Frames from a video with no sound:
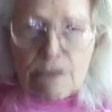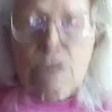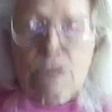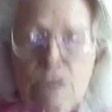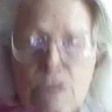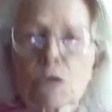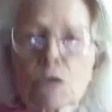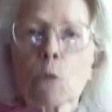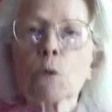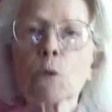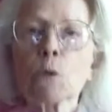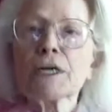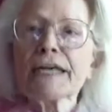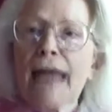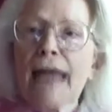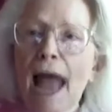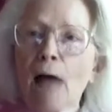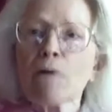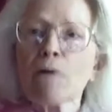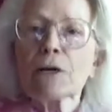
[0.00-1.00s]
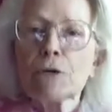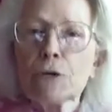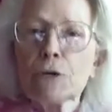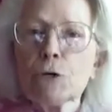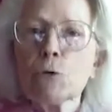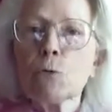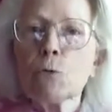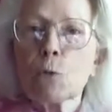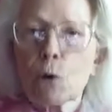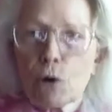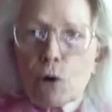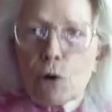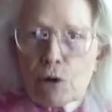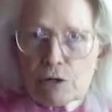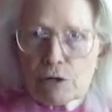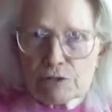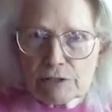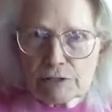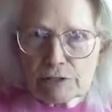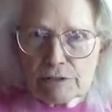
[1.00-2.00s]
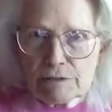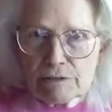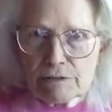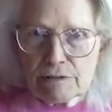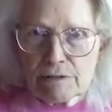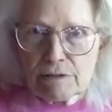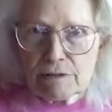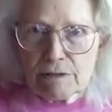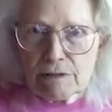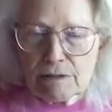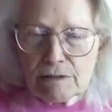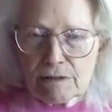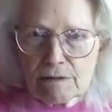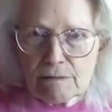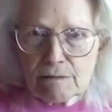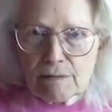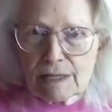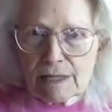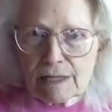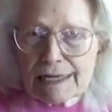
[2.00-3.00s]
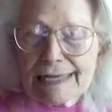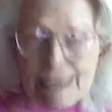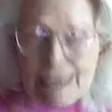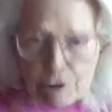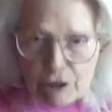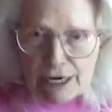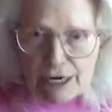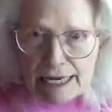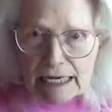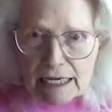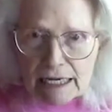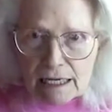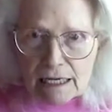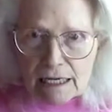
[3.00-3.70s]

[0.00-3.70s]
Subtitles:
So we're now in a new world, literally.